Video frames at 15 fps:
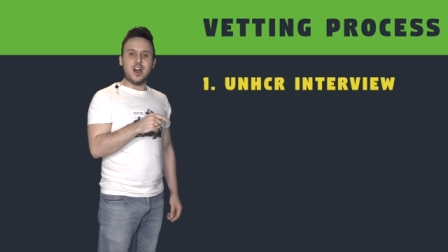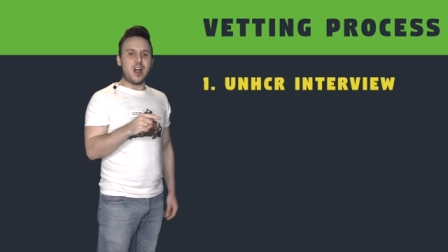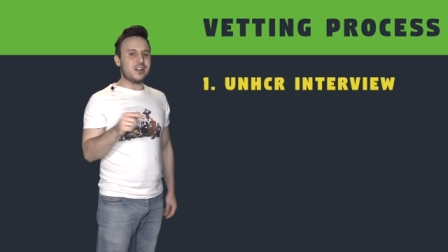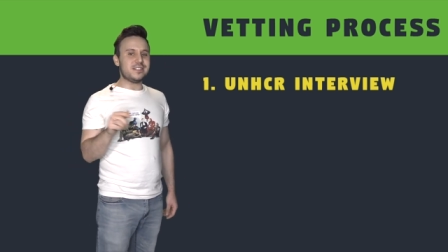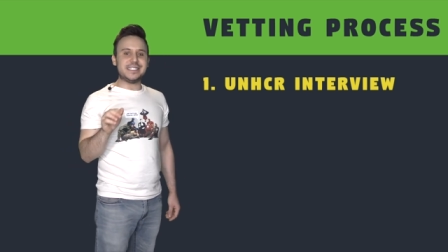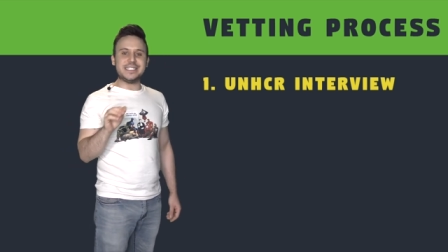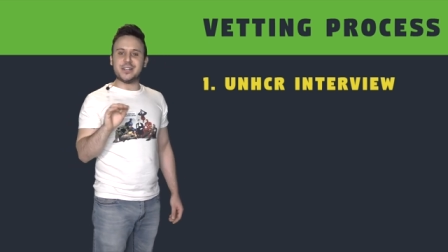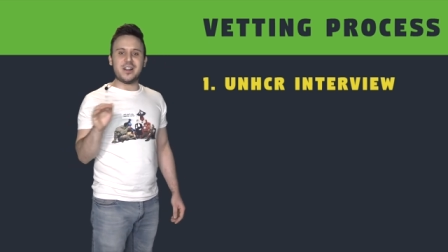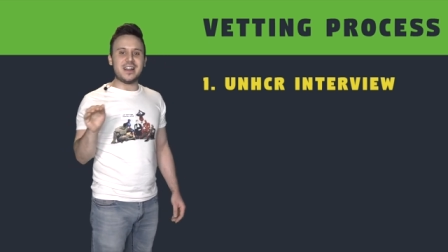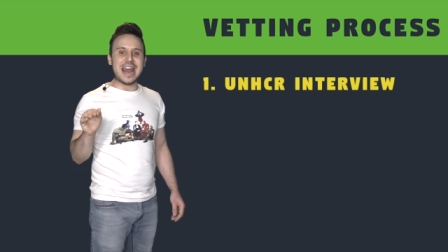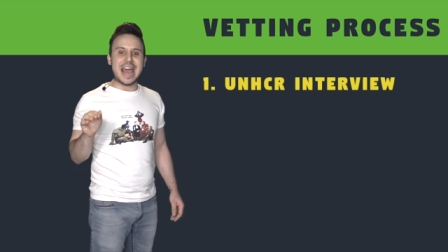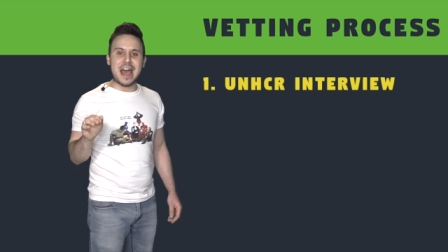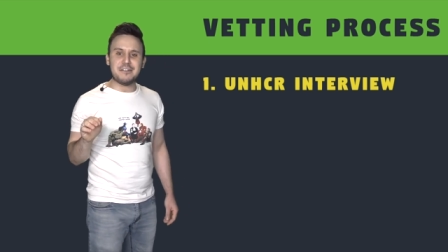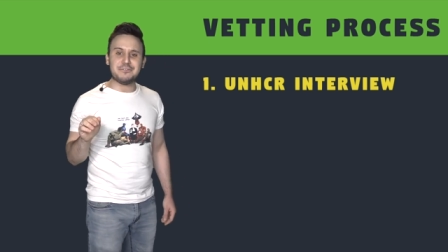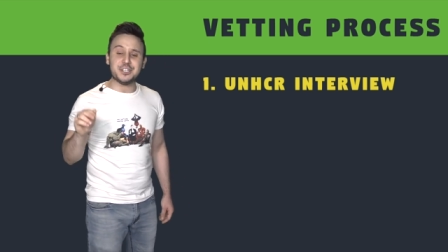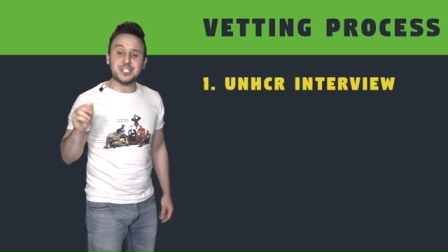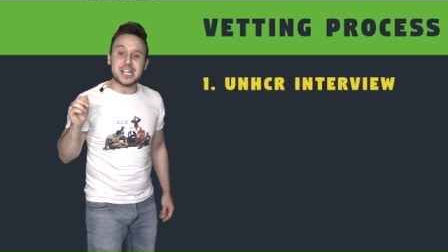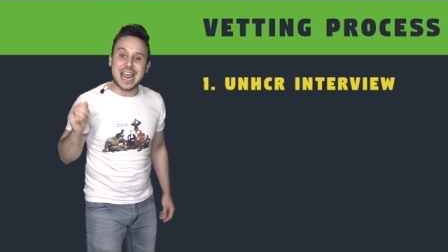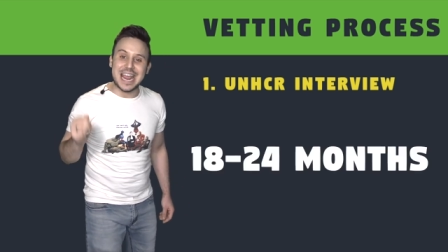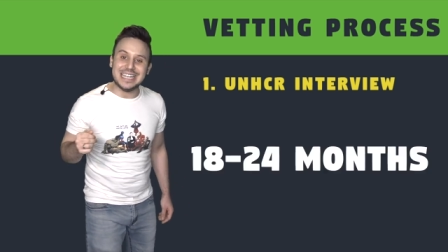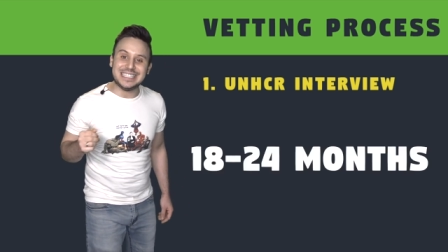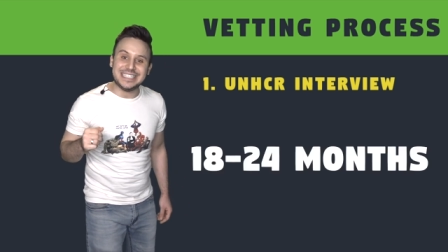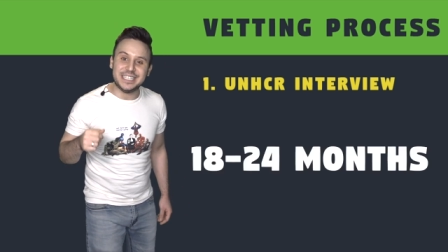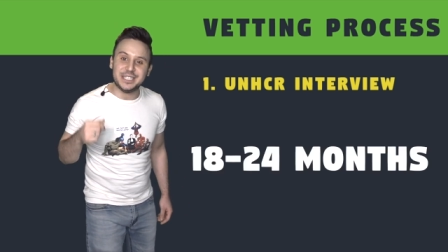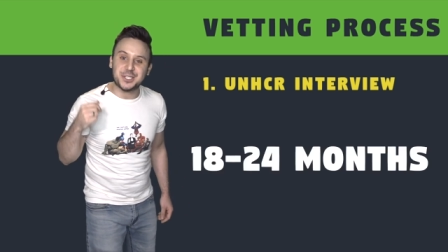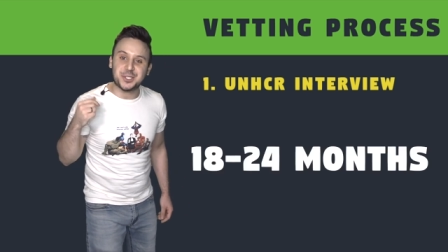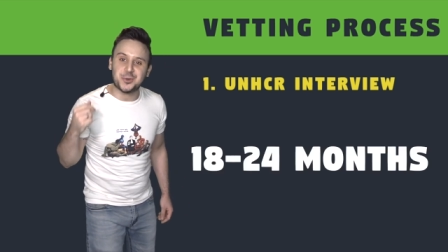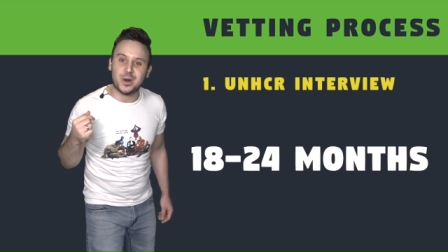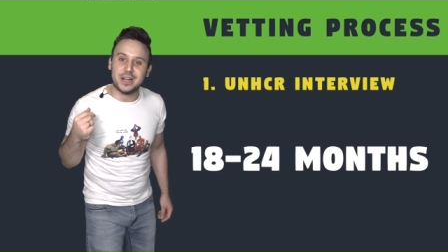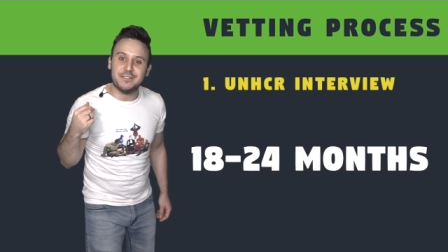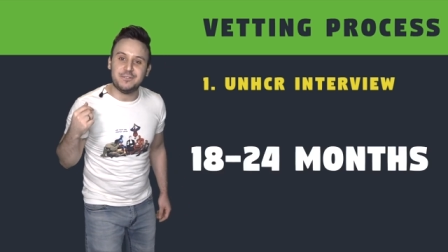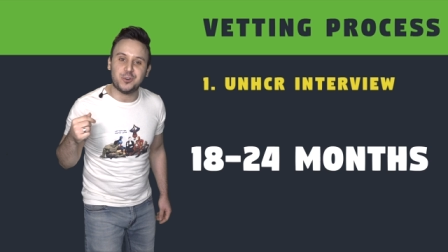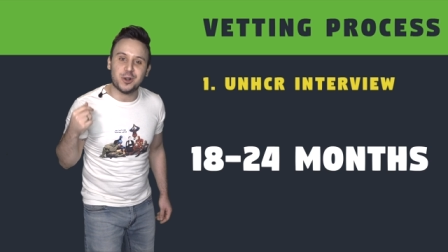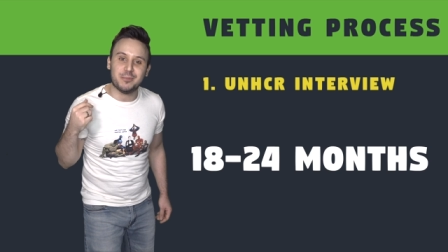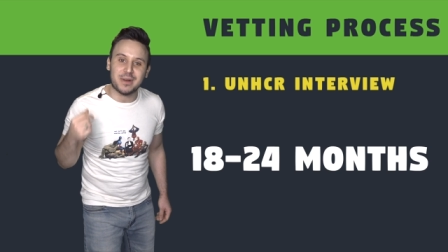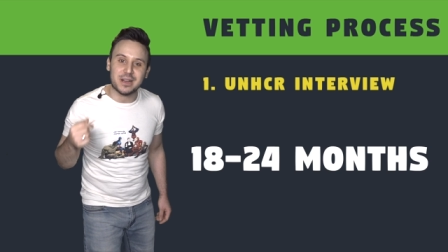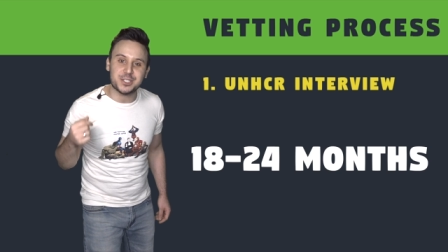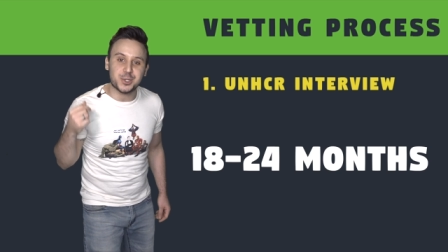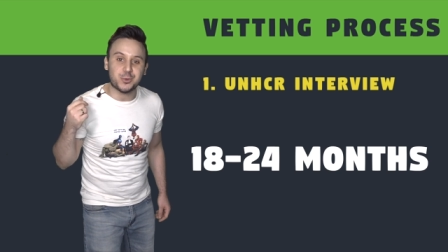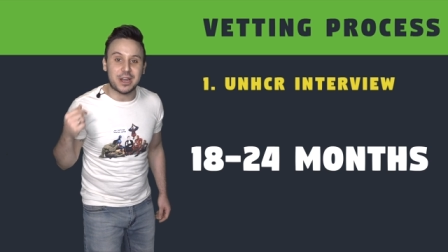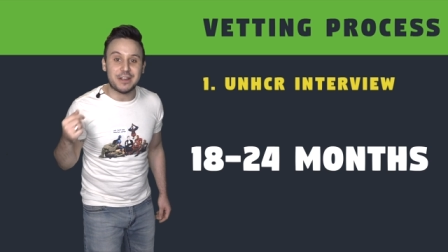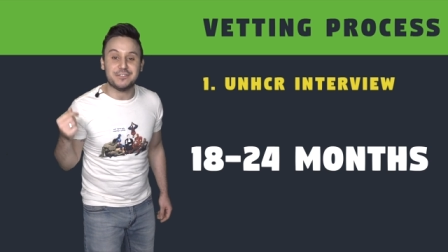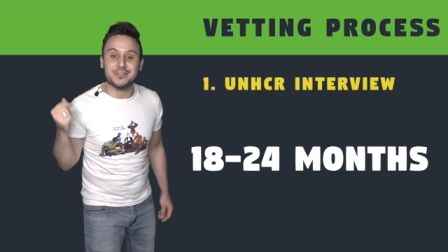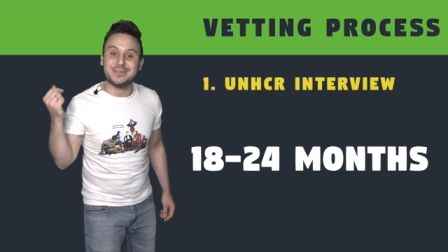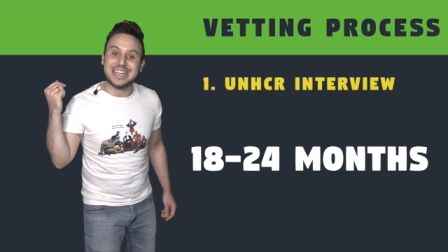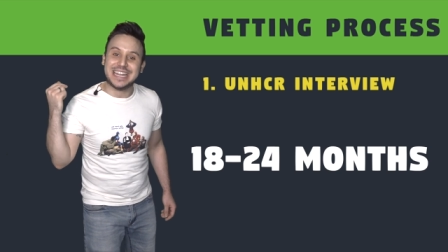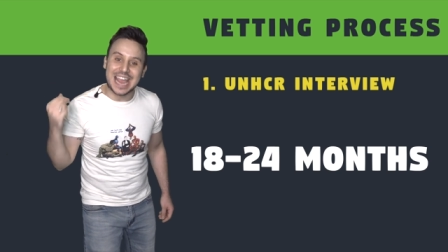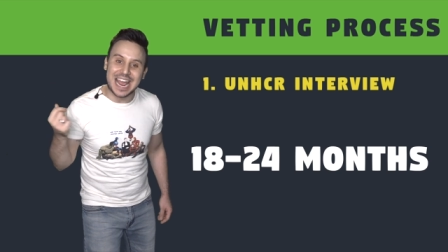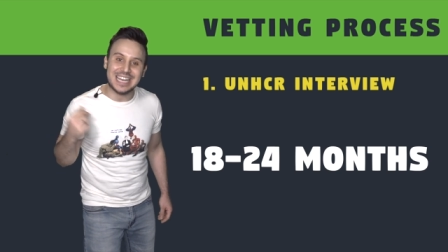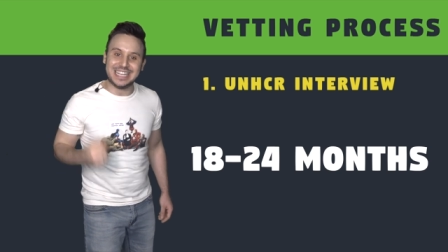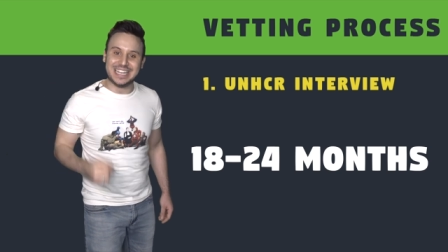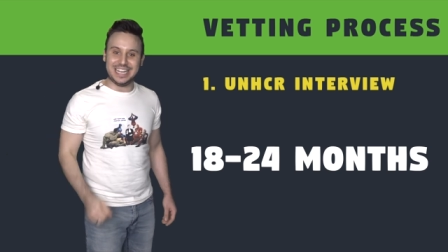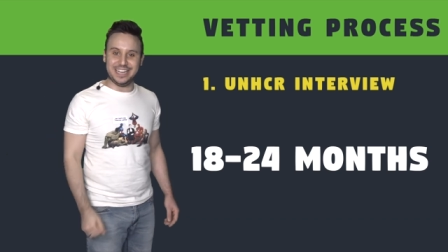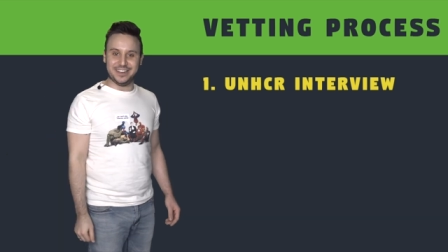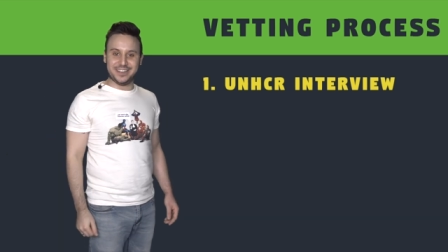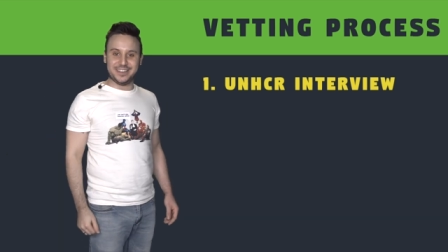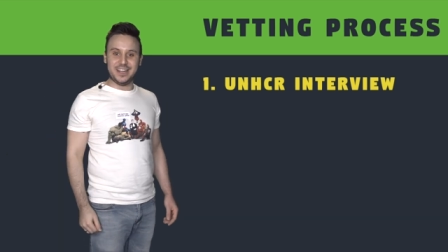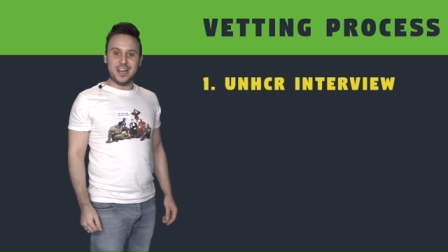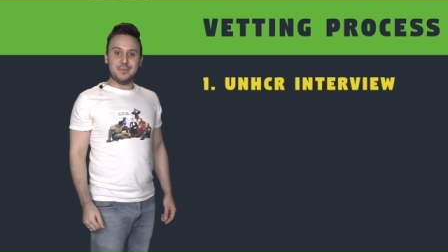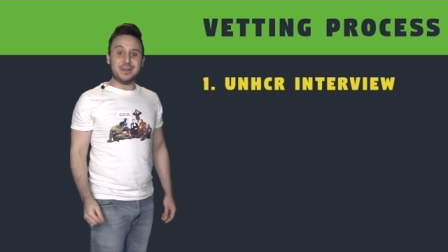are still on average 18 to 24 months away from getting here